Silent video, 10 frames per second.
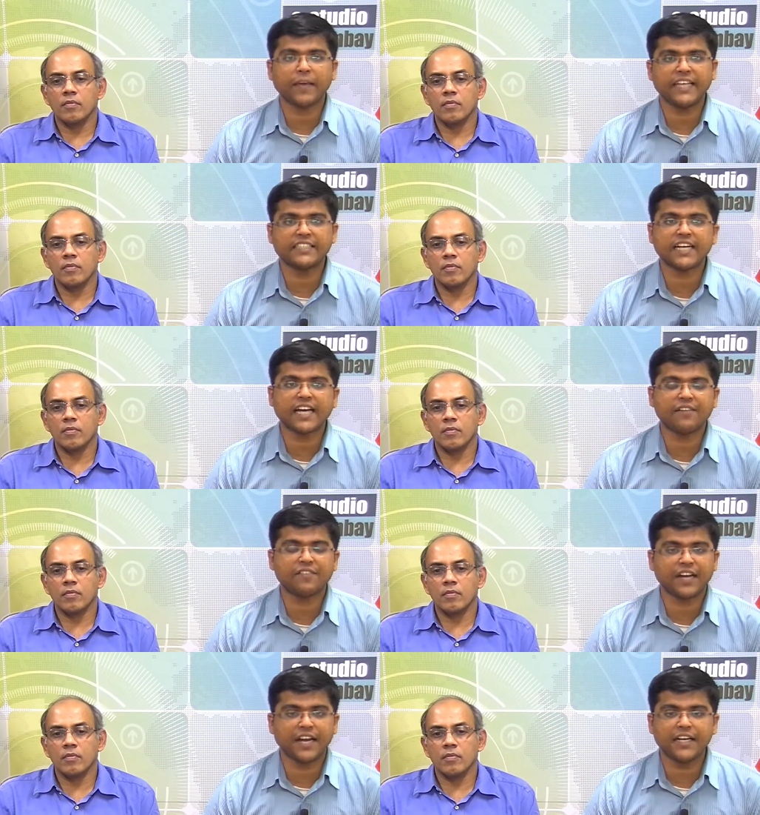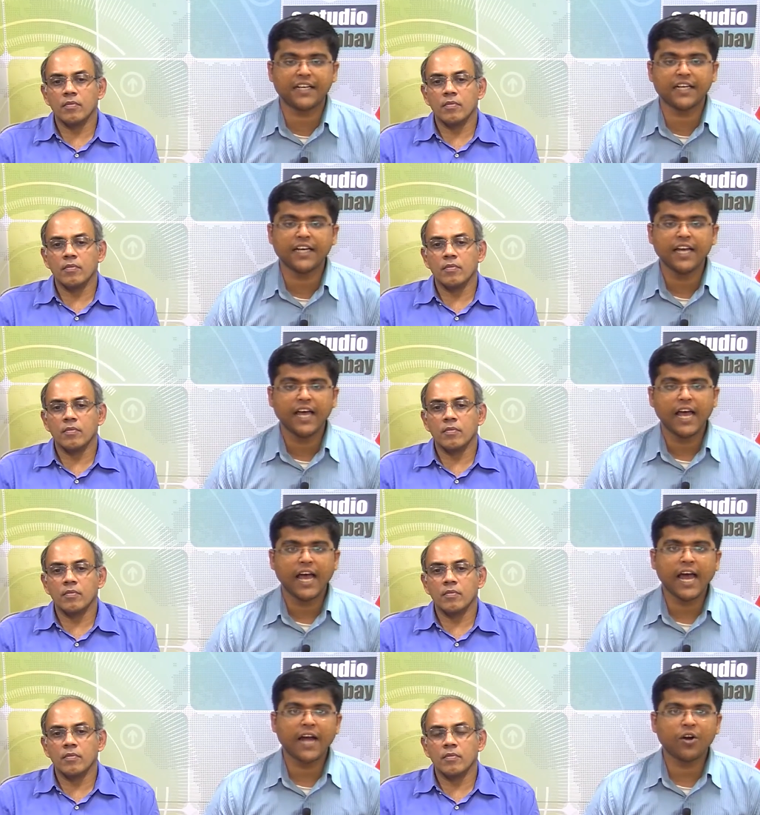Speaker 1: page that I have created
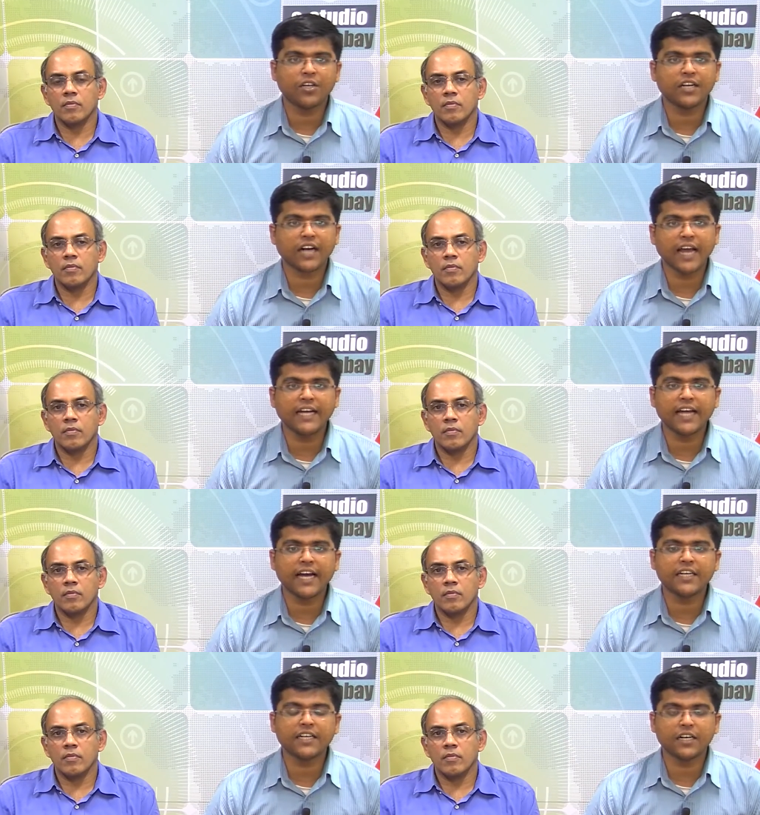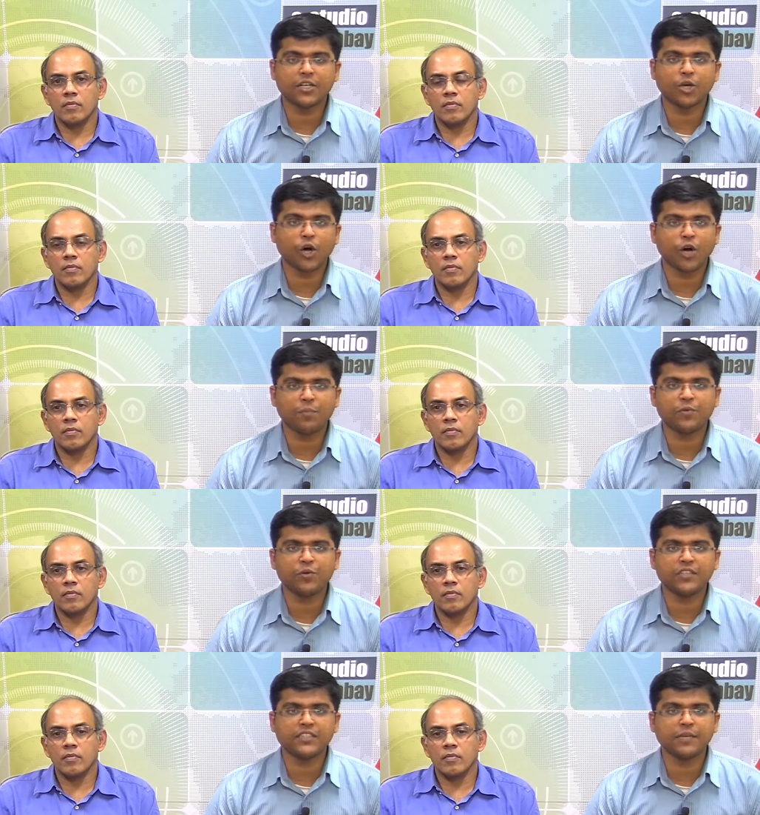and on the right hand top you
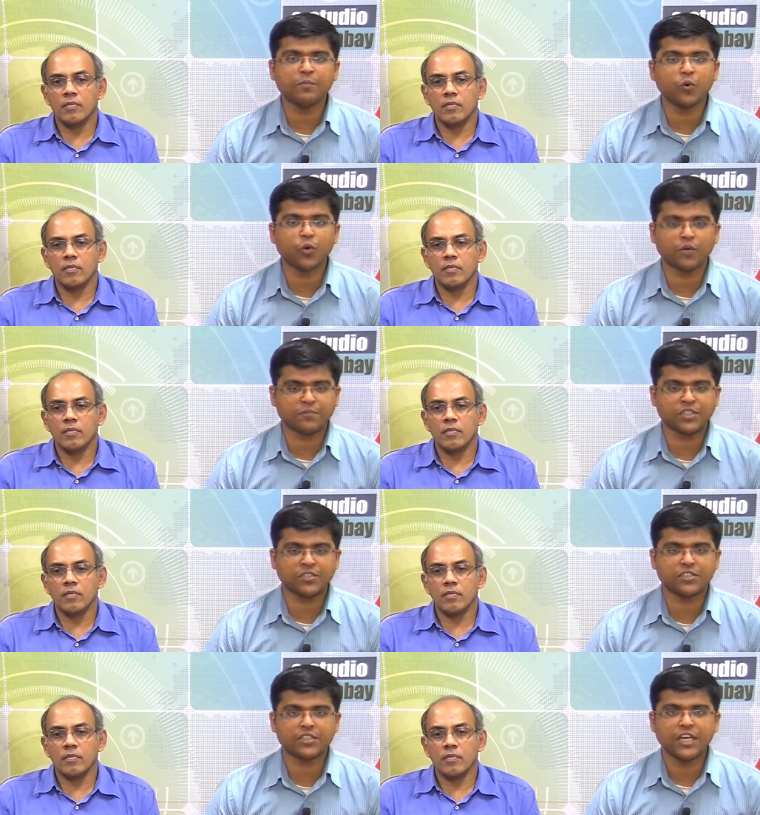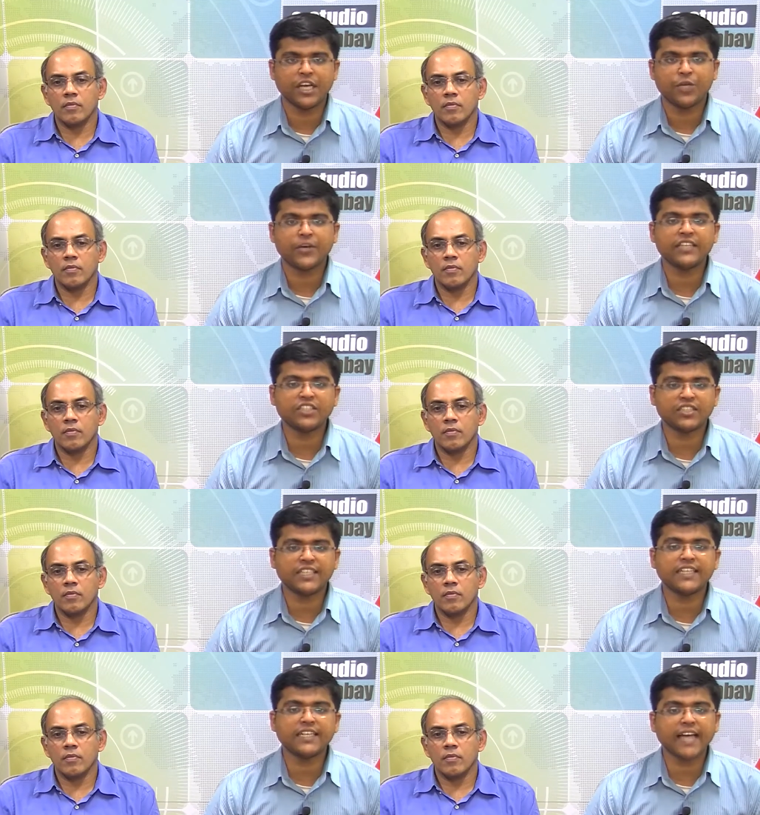will see more options. You can
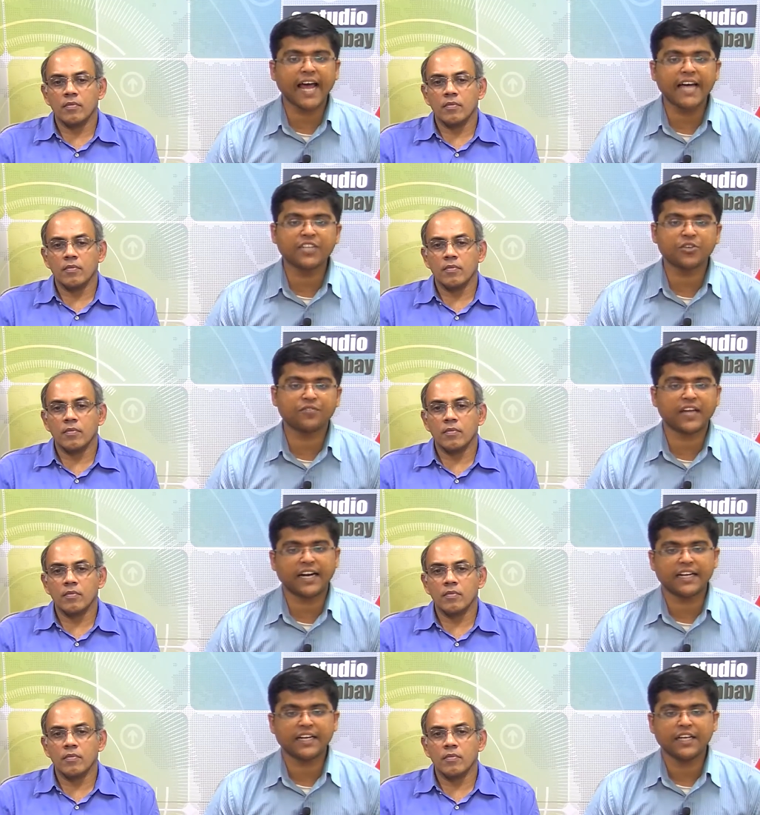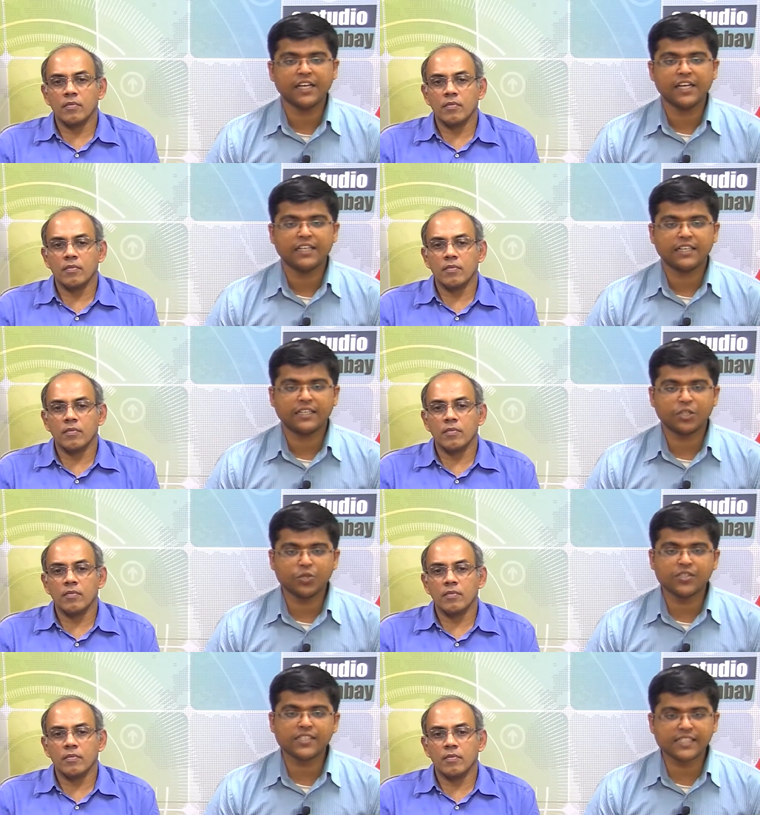see the tags of that.
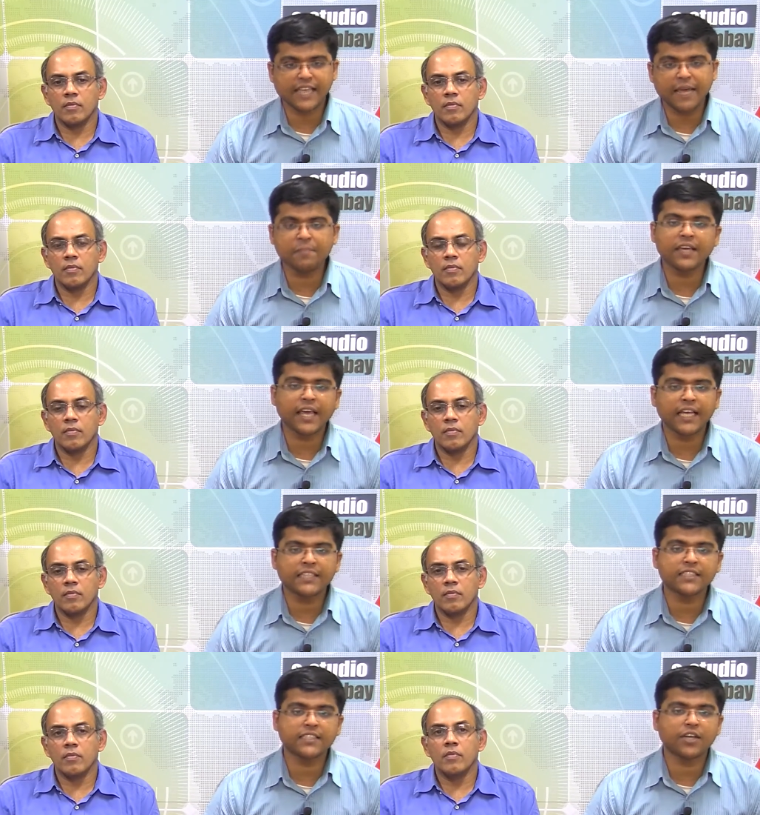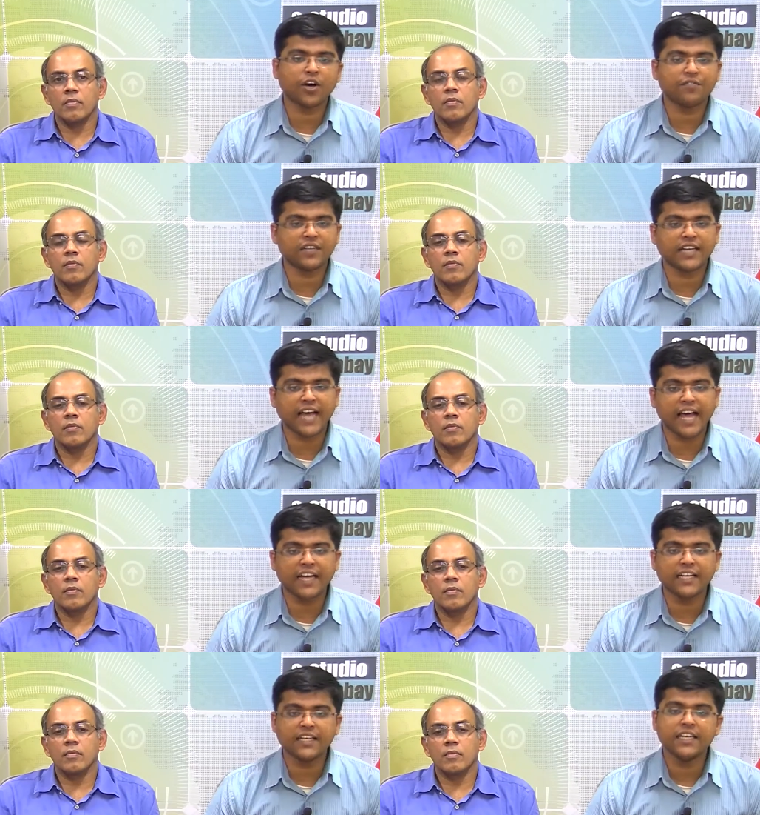Use the same case of the tag
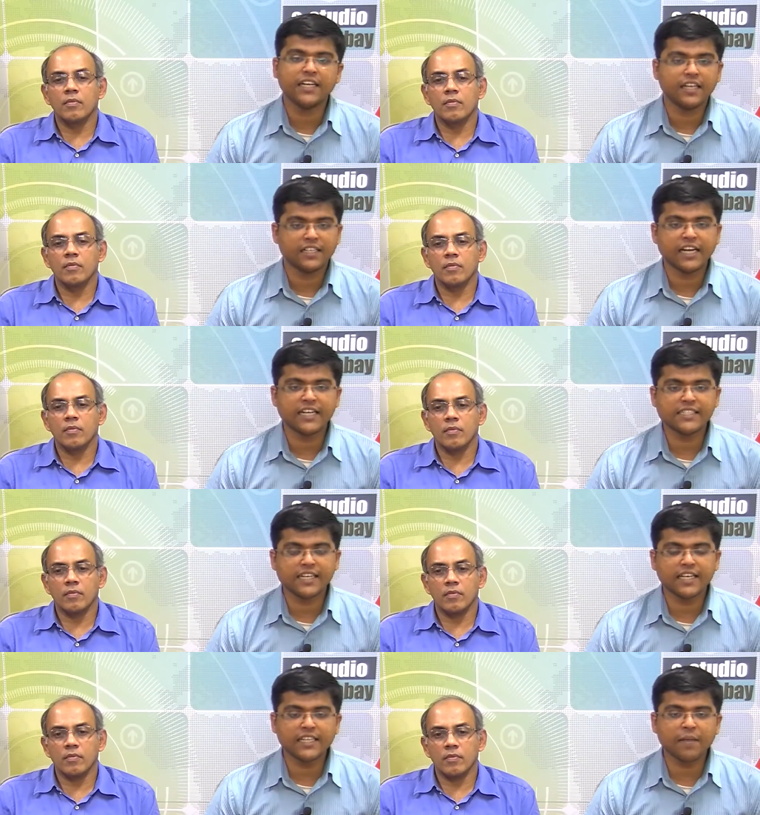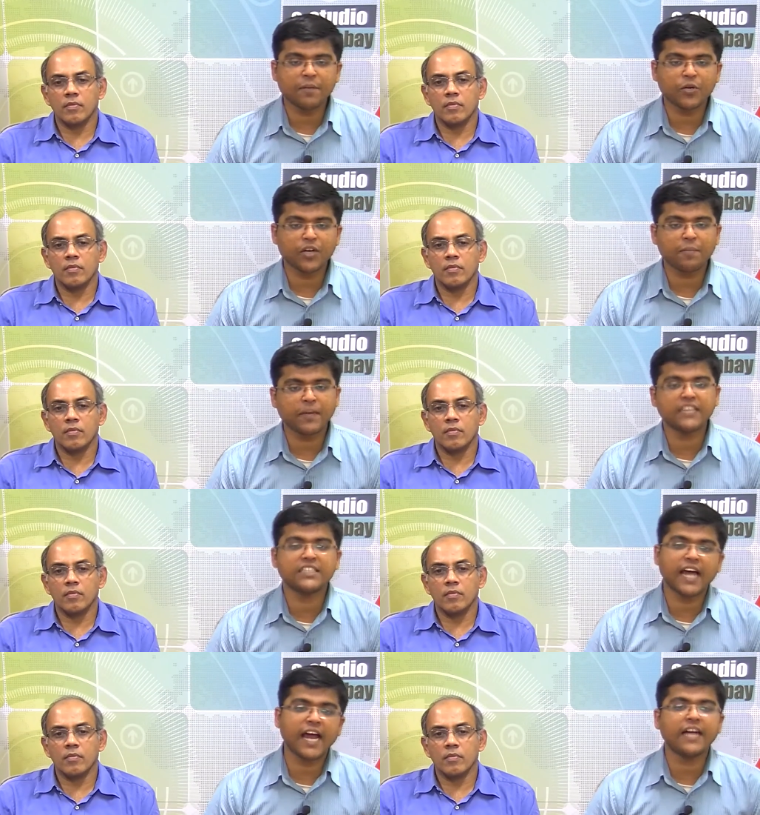that is there in that particular page
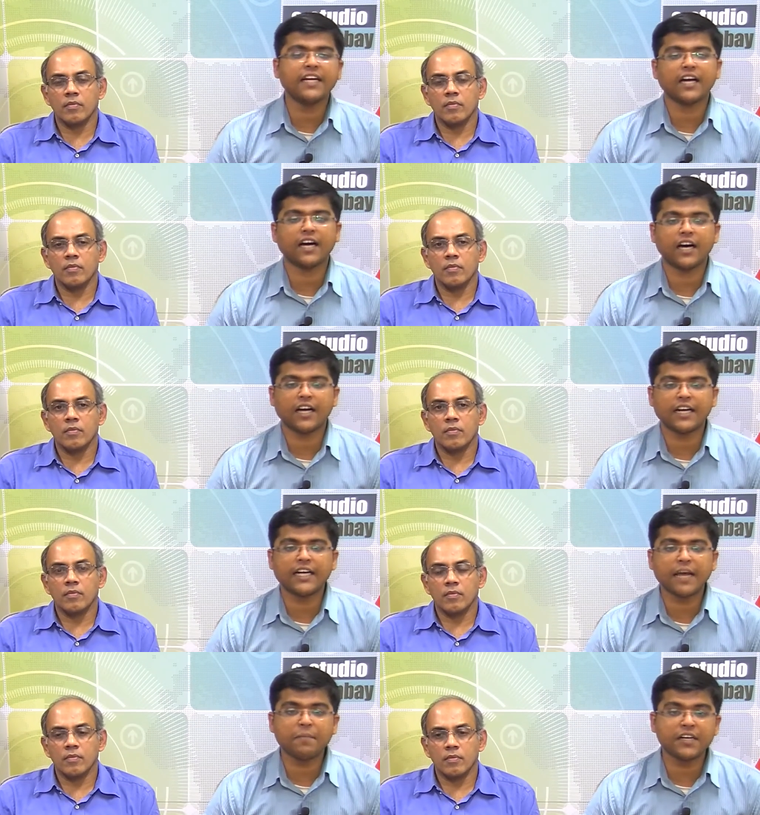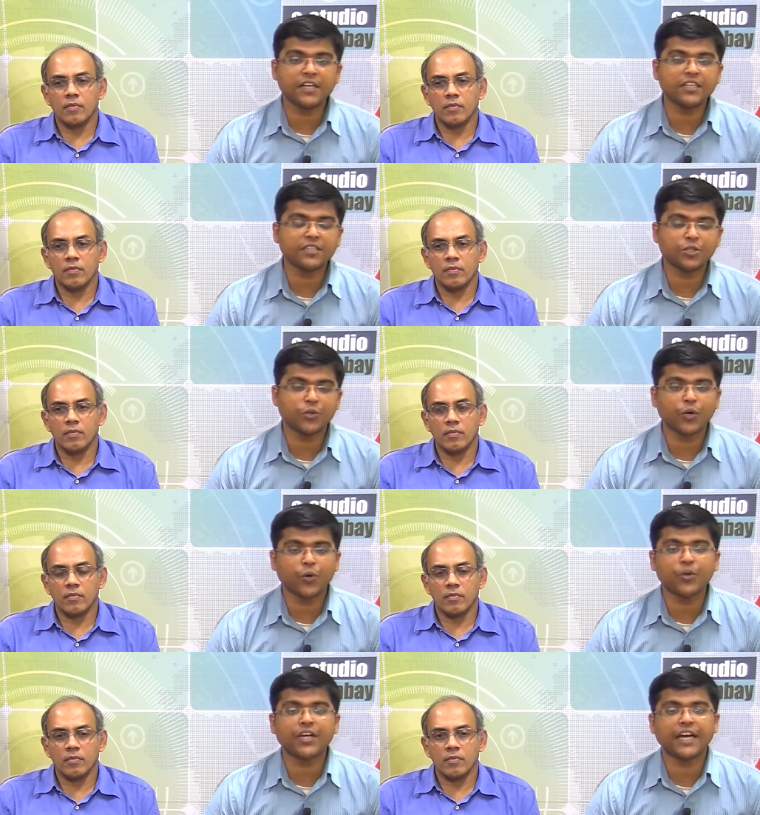and uh, retype it in your
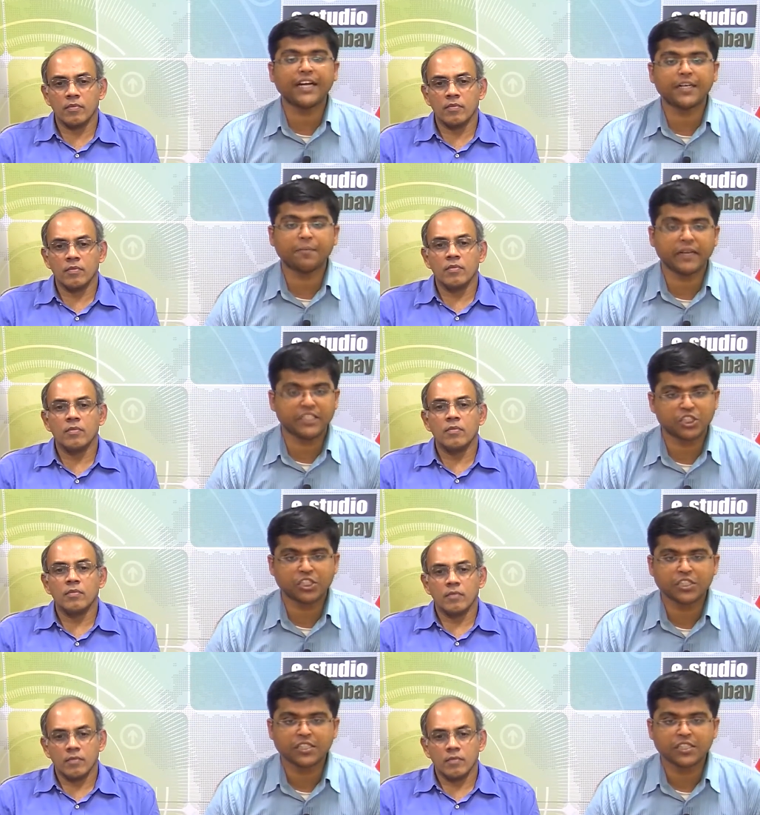own created page.